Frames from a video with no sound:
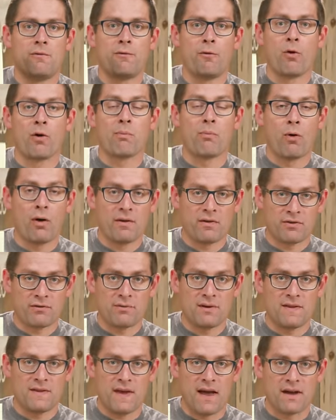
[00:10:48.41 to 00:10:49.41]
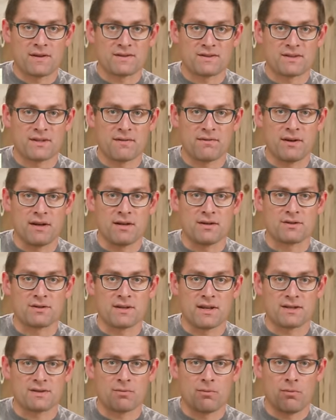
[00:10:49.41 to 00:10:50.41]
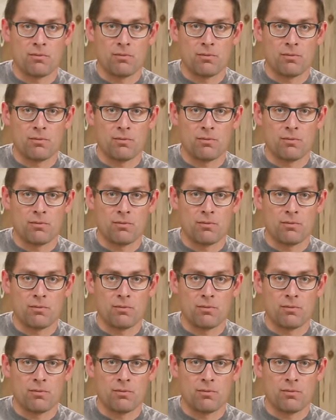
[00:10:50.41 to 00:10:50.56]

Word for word: 4.3 thousandths of an inch, that's